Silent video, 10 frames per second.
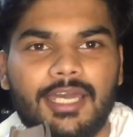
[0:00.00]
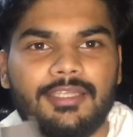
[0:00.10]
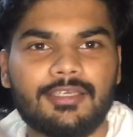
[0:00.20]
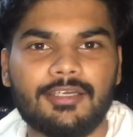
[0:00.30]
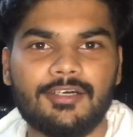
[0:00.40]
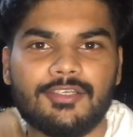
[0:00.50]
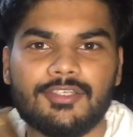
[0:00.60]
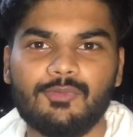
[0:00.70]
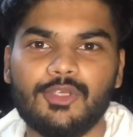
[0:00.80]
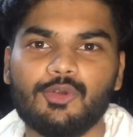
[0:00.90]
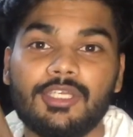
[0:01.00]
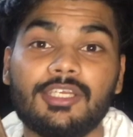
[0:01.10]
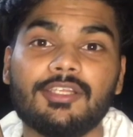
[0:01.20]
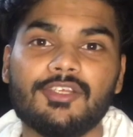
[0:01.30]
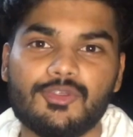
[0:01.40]
I think someone
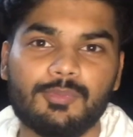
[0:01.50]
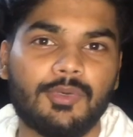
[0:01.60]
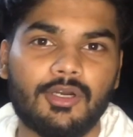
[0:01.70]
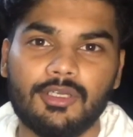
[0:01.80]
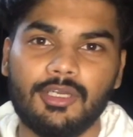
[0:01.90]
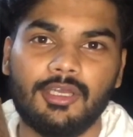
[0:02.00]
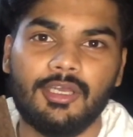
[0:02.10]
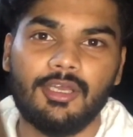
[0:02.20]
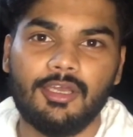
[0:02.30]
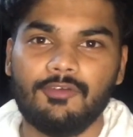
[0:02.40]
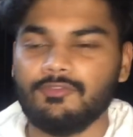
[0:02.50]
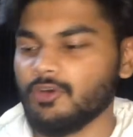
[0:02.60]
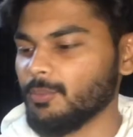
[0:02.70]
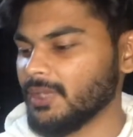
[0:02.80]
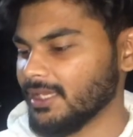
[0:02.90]
donated this book
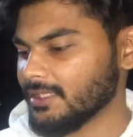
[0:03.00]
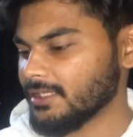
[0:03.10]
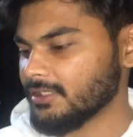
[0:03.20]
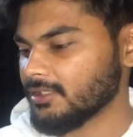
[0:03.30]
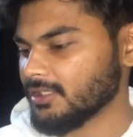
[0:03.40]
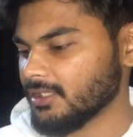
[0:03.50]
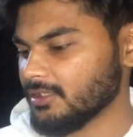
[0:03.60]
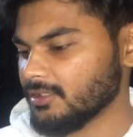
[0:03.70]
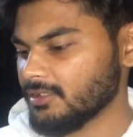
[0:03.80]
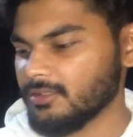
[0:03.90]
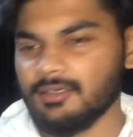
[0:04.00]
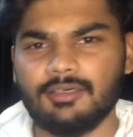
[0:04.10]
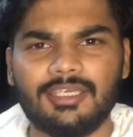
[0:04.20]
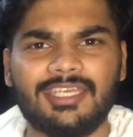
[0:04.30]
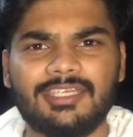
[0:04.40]
from England in the
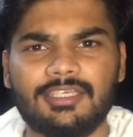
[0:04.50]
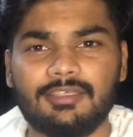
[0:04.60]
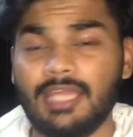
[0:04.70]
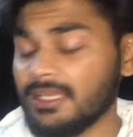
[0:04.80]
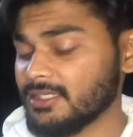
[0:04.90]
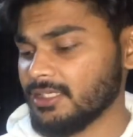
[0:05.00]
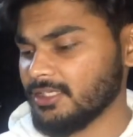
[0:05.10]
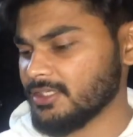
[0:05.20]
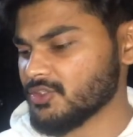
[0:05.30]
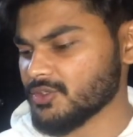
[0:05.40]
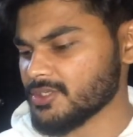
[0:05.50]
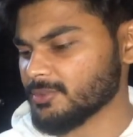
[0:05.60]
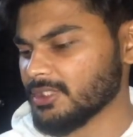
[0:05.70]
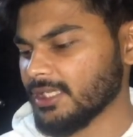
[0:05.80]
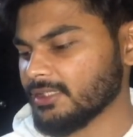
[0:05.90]
1980s or
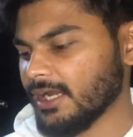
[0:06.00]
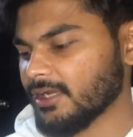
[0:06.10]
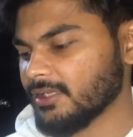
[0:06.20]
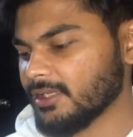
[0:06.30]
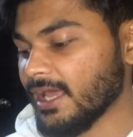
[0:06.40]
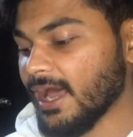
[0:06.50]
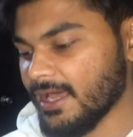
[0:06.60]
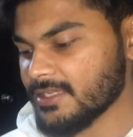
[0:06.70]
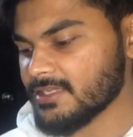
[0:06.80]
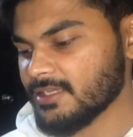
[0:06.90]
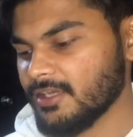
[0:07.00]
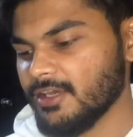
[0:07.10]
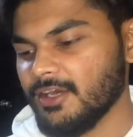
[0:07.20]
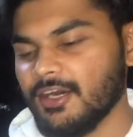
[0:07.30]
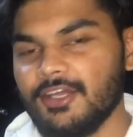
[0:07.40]
something like that. It has
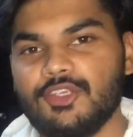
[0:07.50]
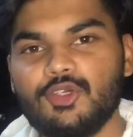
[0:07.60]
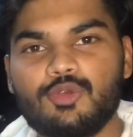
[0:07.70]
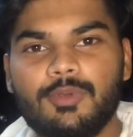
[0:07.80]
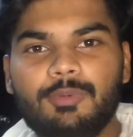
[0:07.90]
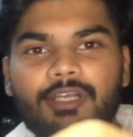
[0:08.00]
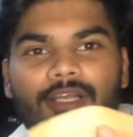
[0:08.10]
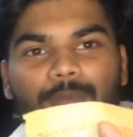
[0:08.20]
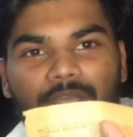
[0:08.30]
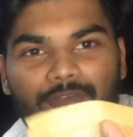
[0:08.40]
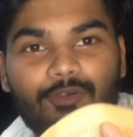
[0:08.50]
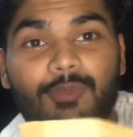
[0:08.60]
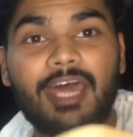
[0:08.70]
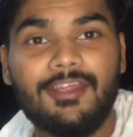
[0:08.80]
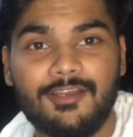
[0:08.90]
a newspaper clipping from
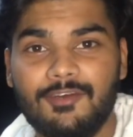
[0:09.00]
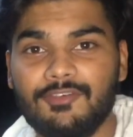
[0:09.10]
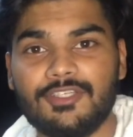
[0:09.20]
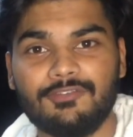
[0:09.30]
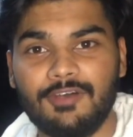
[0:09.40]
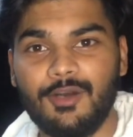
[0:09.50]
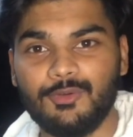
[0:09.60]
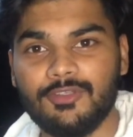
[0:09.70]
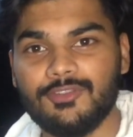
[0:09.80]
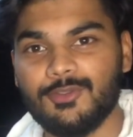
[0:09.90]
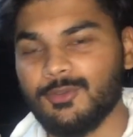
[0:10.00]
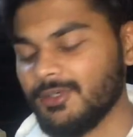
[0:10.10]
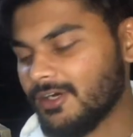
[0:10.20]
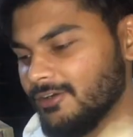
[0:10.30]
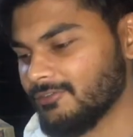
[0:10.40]
that era which I found. So
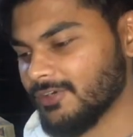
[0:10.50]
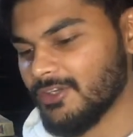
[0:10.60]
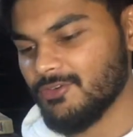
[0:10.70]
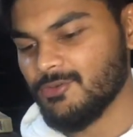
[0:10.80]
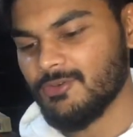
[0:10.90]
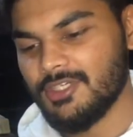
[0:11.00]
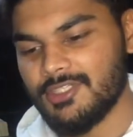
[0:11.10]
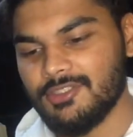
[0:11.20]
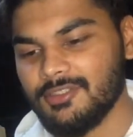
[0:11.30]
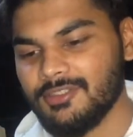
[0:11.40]
fun treasure.